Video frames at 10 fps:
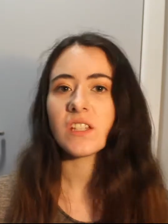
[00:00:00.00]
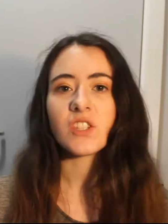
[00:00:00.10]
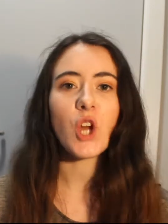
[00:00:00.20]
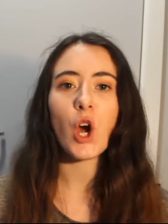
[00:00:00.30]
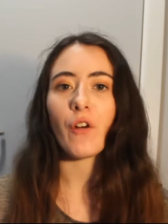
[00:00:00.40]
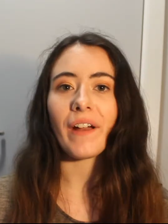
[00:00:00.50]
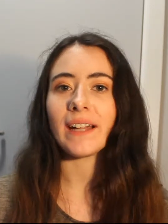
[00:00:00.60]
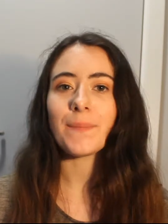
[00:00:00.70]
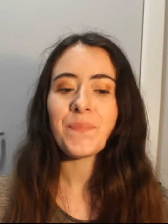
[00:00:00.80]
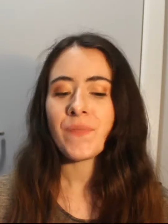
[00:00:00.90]
it's not
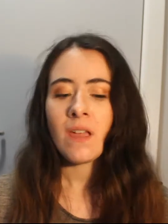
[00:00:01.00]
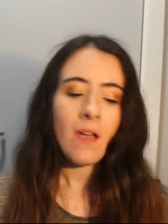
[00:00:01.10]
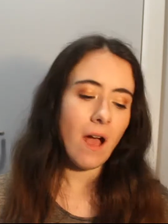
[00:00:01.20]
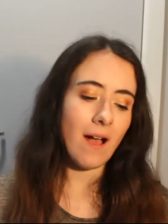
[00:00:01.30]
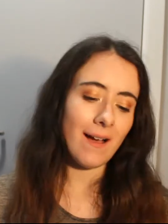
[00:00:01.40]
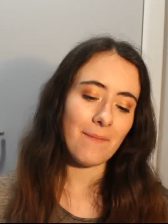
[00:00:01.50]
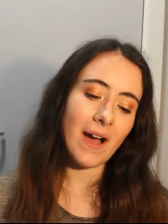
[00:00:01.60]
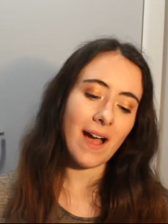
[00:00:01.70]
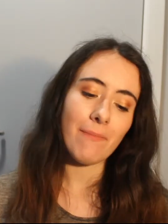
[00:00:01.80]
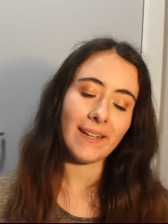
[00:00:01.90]
great.
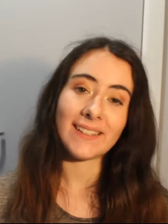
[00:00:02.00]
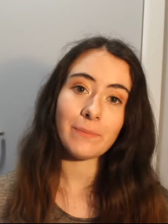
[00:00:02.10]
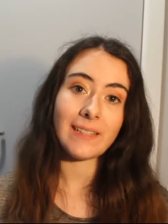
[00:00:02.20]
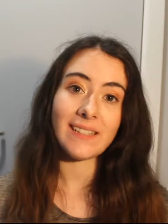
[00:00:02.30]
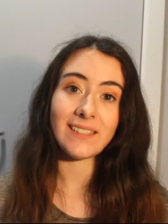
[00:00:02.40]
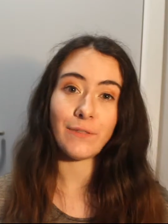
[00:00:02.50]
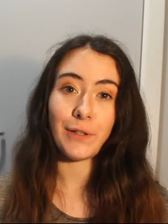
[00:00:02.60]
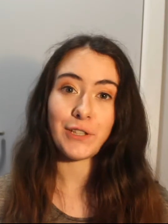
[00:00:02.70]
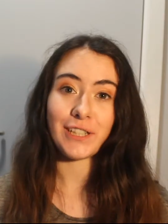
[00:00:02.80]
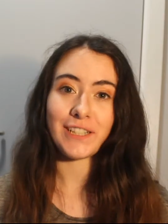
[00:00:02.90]
I may expand this in the
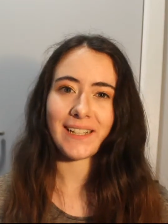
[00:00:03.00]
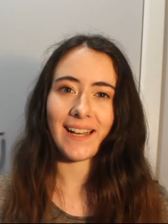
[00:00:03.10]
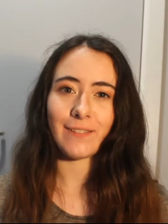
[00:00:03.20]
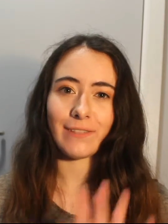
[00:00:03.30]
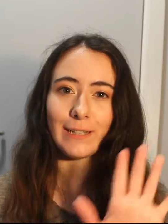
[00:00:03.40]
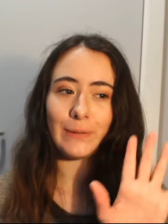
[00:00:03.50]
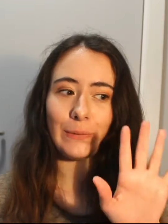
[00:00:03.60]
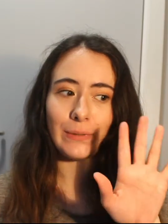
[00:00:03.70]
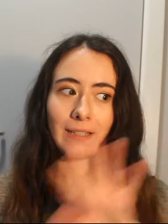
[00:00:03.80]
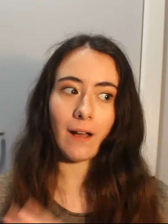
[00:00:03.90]
future to kind of
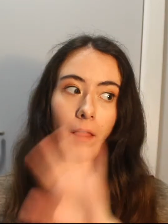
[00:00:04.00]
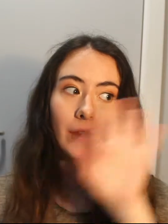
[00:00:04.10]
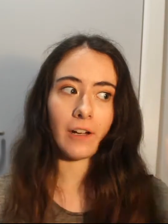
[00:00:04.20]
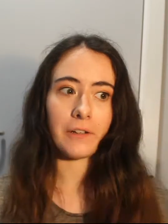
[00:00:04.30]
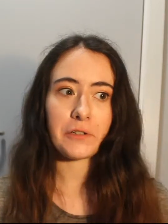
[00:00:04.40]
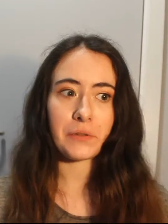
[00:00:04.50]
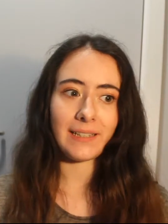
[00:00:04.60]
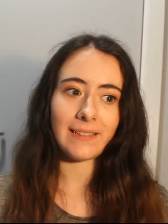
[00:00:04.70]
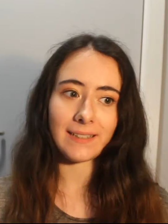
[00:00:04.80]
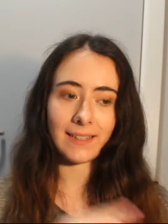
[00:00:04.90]
include other
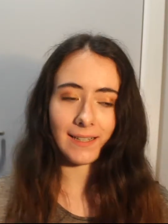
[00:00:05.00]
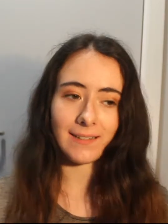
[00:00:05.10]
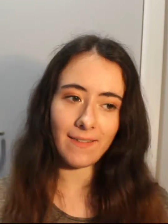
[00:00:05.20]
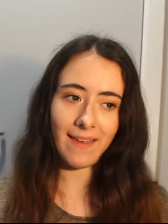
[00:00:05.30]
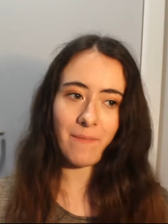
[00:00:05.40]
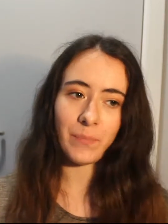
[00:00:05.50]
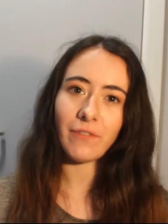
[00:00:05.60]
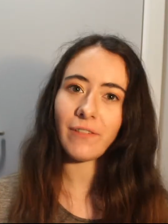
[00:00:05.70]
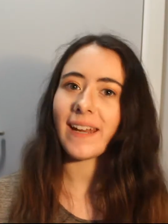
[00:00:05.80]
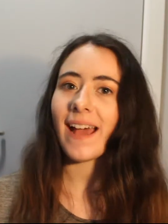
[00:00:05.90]
countries and things like that,
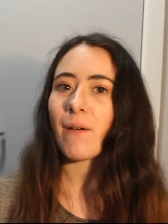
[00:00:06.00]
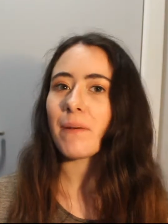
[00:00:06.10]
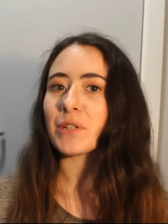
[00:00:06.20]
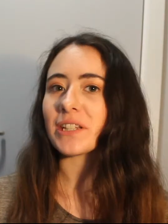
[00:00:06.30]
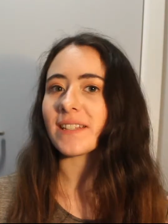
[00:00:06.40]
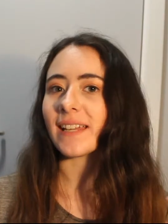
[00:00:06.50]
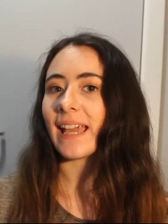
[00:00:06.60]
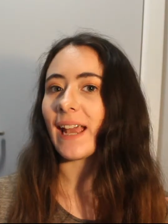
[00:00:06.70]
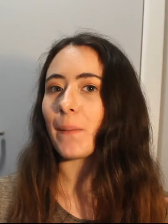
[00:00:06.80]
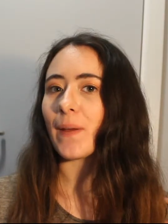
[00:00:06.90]
but for now I'm just
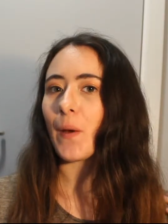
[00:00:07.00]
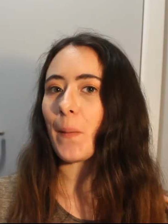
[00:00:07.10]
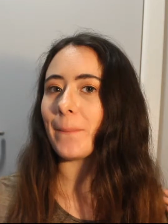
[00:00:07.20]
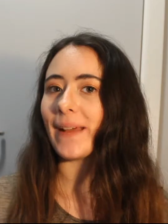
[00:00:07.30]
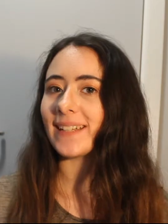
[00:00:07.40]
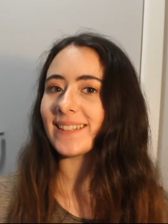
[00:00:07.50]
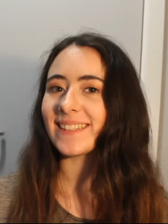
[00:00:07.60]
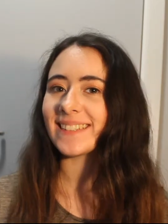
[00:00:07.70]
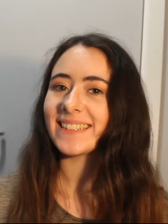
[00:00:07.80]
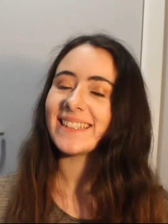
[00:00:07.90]
sticking with home
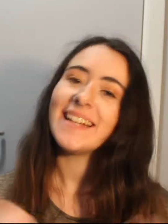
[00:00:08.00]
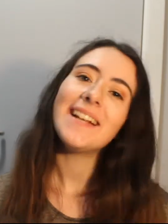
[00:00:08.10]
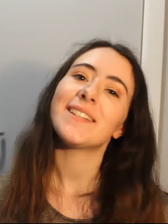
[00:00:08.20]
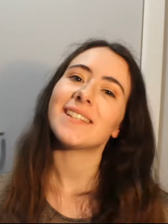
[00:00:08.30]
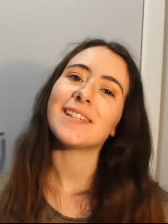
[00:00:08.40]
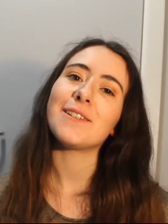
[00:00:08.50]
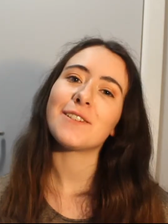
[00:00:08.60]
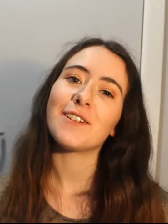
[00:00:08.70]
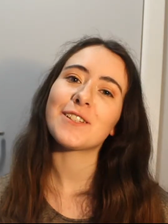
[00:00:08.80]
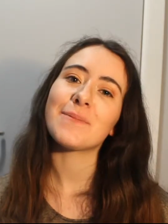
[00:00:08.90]
base. So thank you
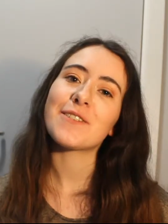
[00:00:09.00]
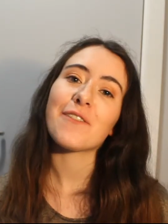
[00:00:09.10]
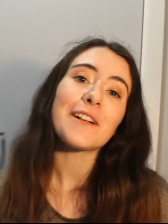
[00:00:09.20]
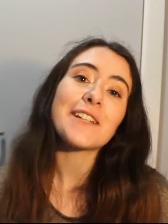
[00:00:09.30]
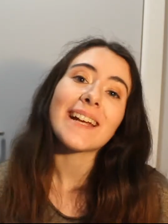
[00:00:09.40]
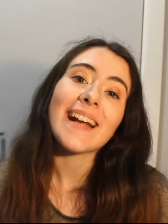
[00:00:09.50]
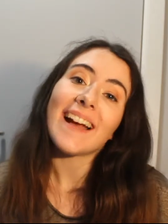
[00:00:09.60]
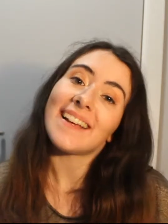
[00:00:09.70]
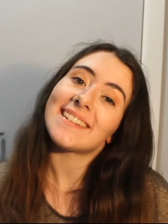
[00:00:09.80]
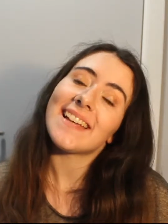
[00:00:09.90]
so much for watching,
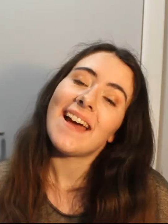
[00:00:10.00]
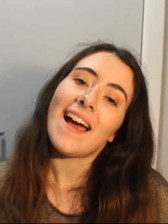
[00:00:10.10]
guys,